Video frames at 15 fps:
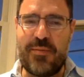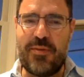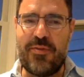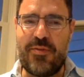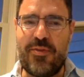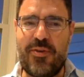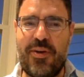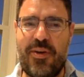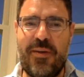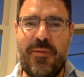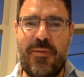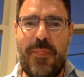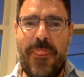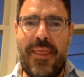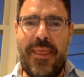I think the
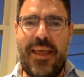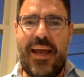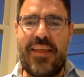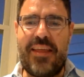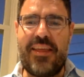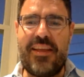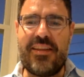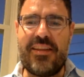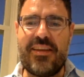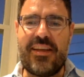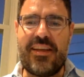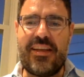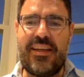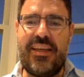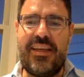key here is
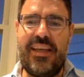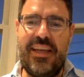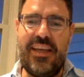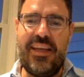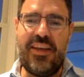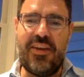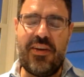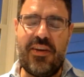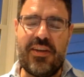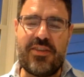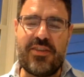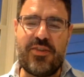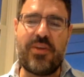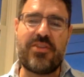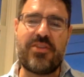you want to start
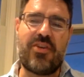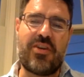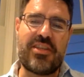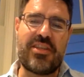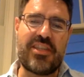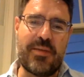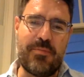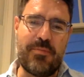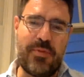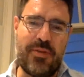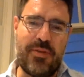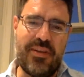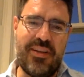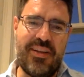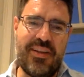simple and
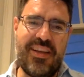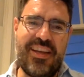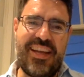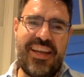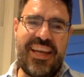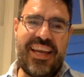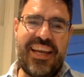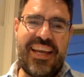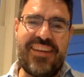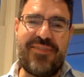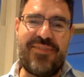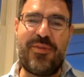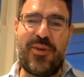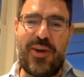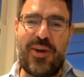figure out what's the
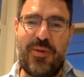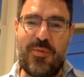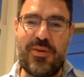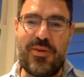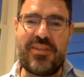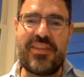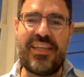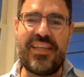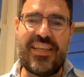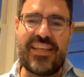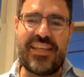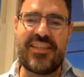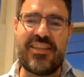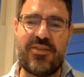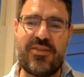essence of the problem you're
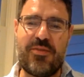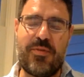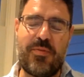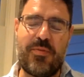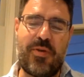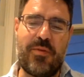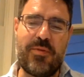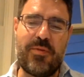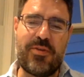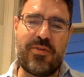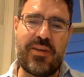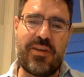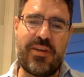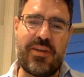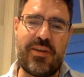trying to solve. And
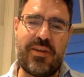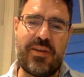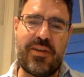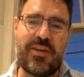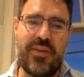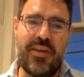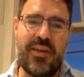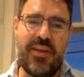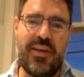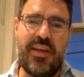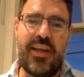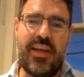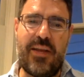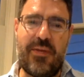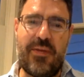eventually,
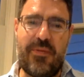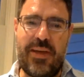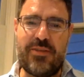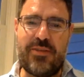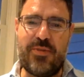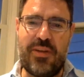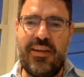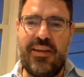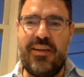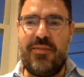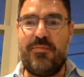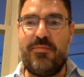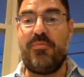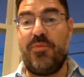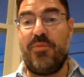you might need to
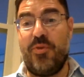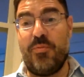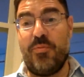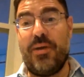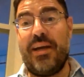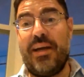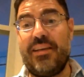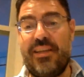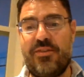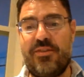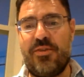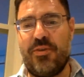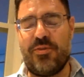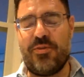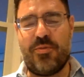go into more complex
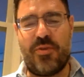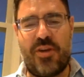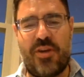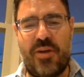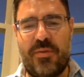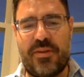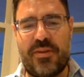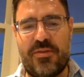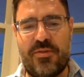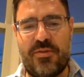solutions that might involve